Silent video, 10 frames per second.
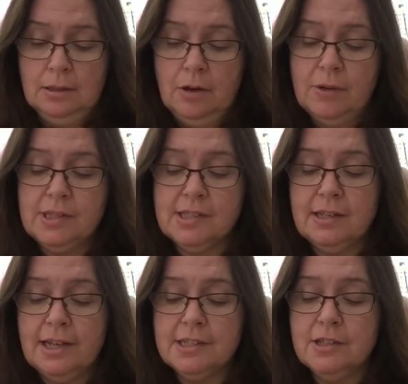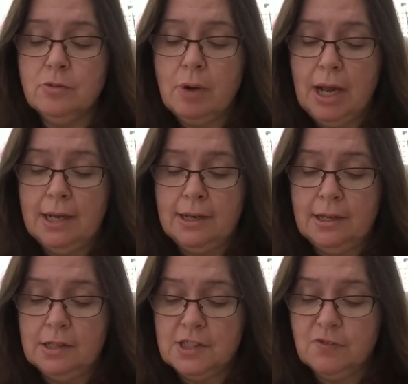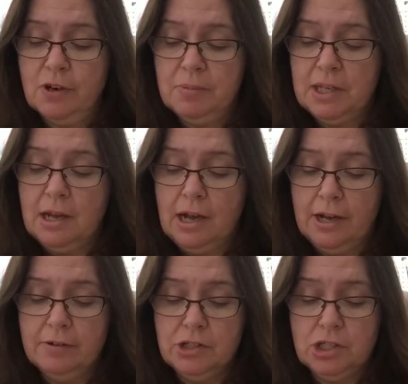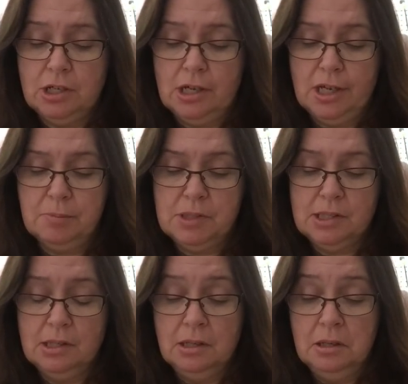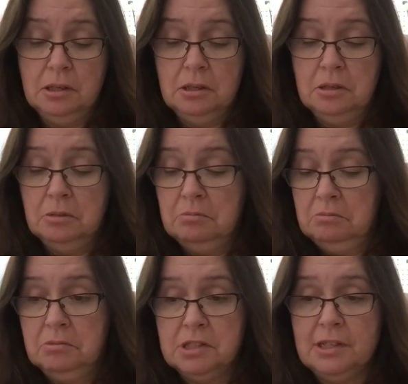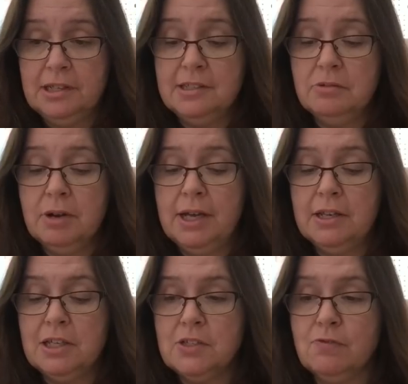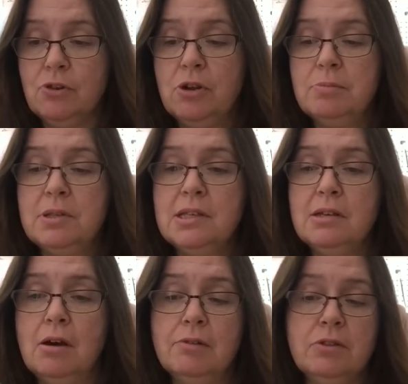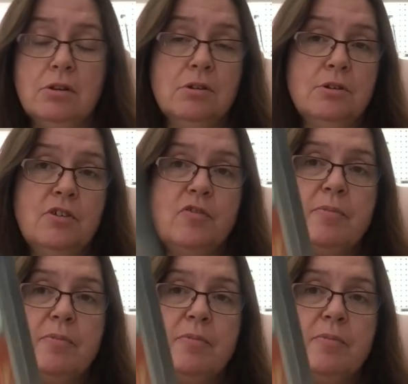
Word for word: oh it's selected writings from the Irish Times Selected writings from the author of